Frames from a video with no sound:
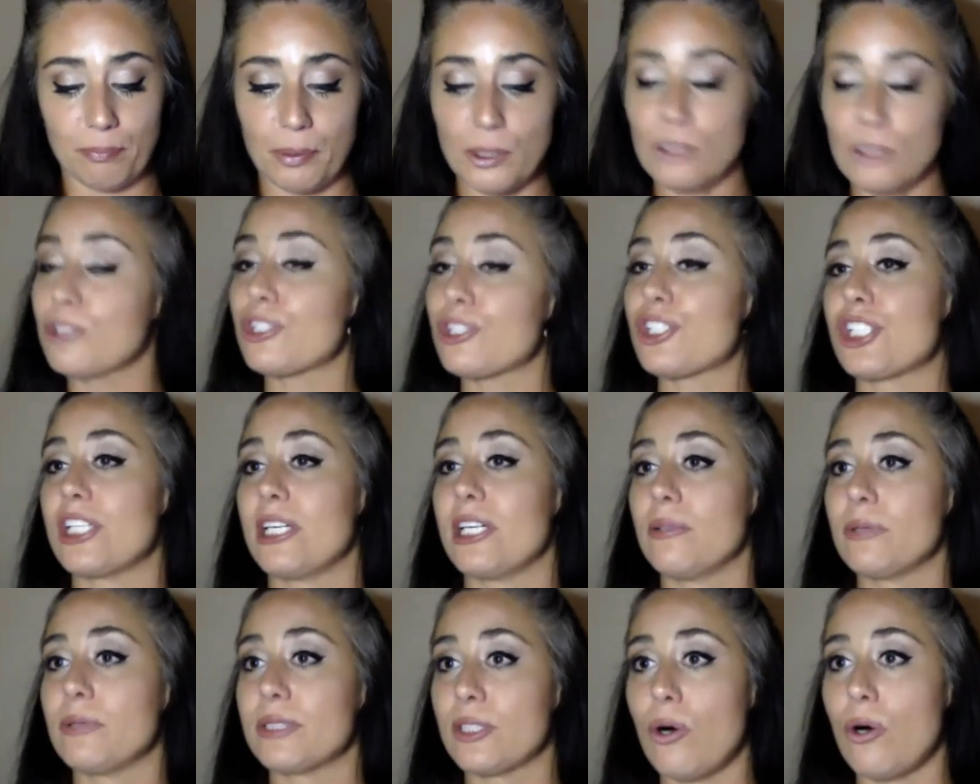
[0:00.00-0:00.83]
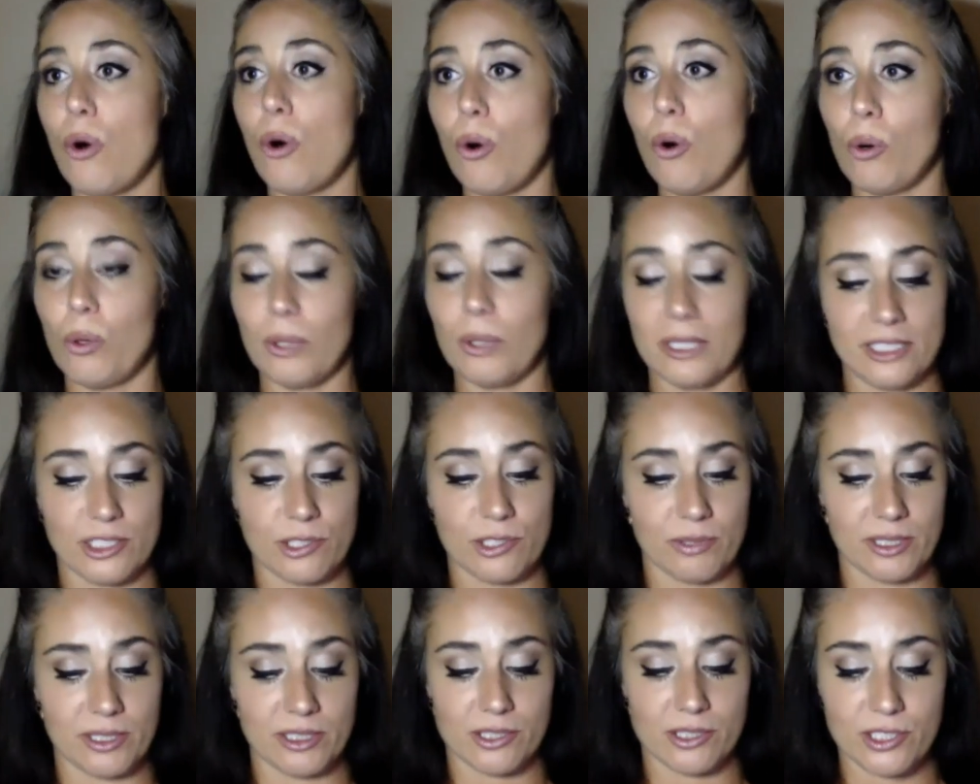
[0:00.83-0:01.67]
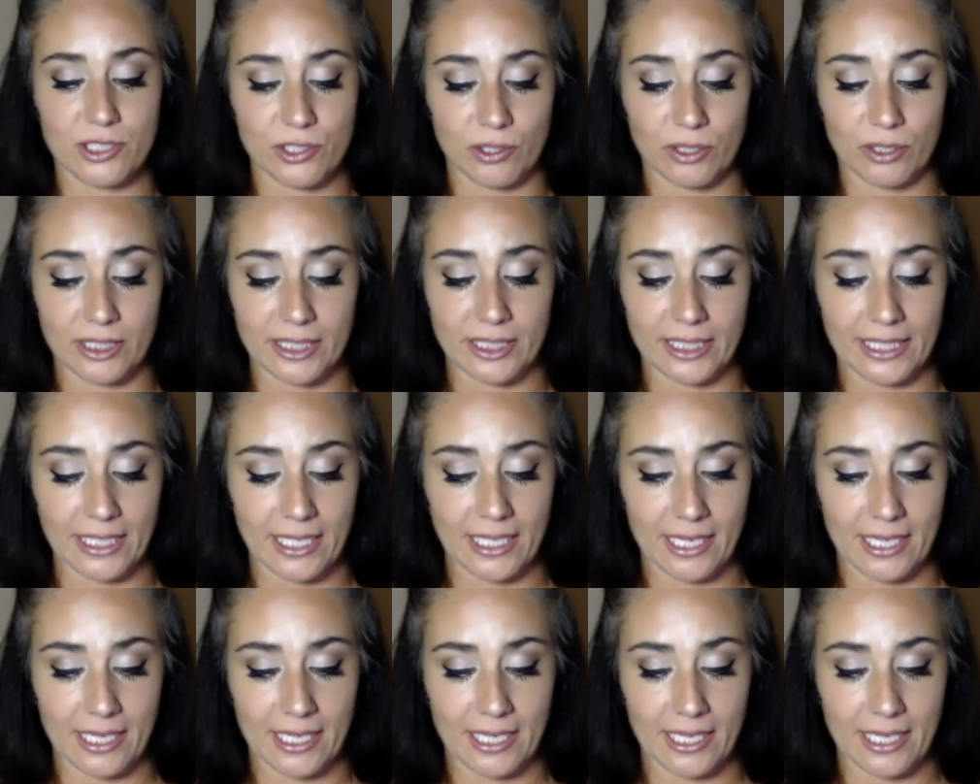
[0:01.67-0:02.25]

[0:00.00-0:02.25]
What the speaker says: bullshit with the whole Israel story,